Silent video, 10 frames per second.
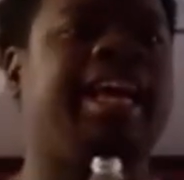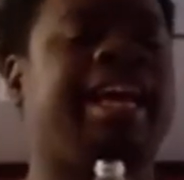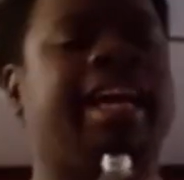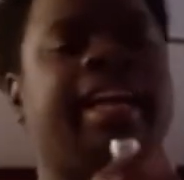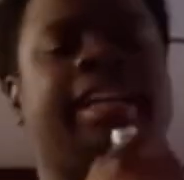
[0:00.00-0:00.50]

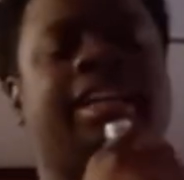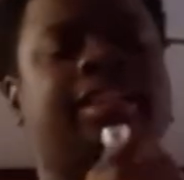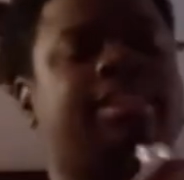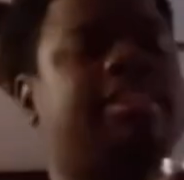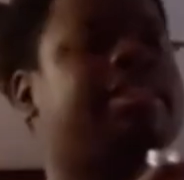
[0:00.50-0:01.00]
And
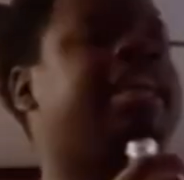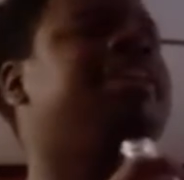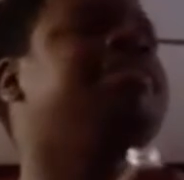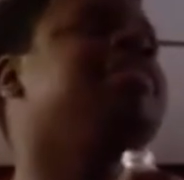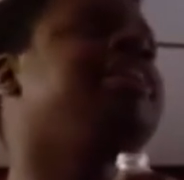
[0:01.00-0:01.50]

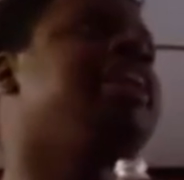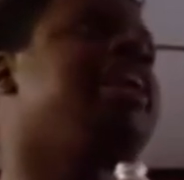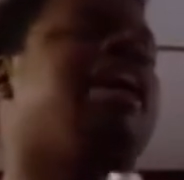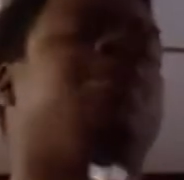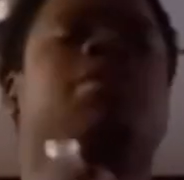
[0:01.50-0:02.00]

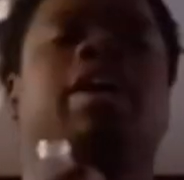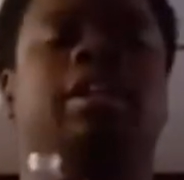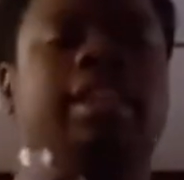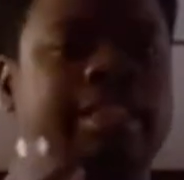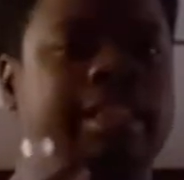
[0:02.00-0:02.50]
thankfully,
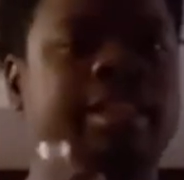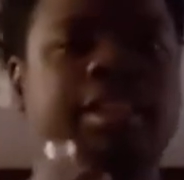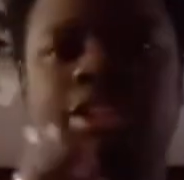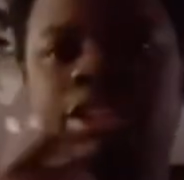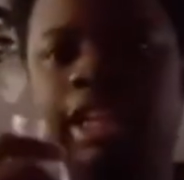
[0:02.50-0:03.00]

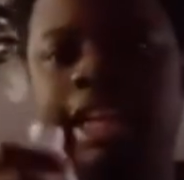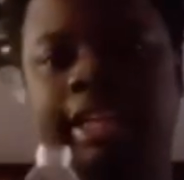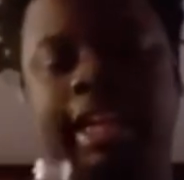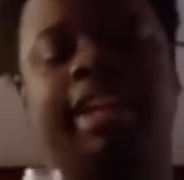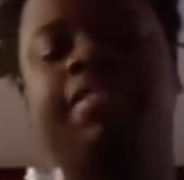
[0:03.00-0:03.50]
July
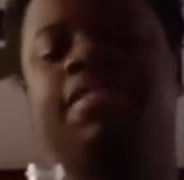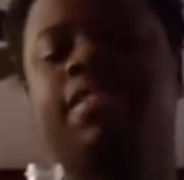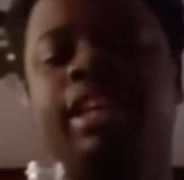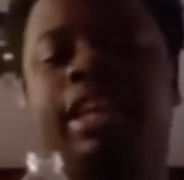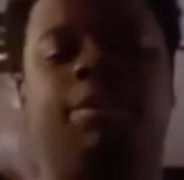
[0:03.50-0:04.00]
9th,
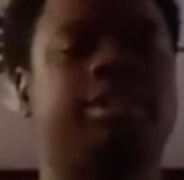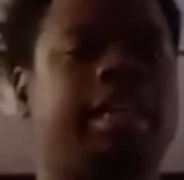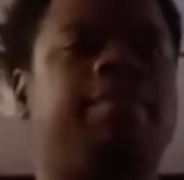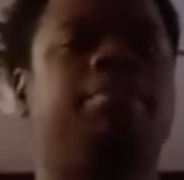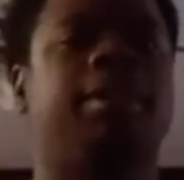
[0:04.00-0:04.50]
it was
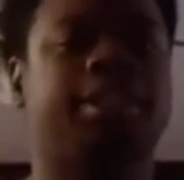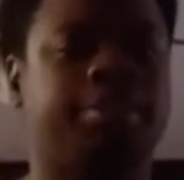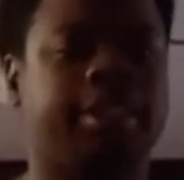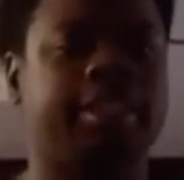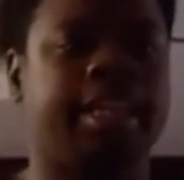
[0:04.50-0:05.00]
like my brother's
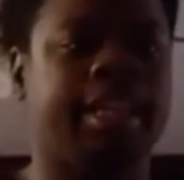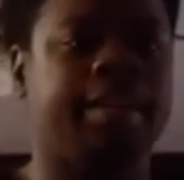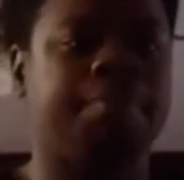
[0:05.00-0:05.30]
birthday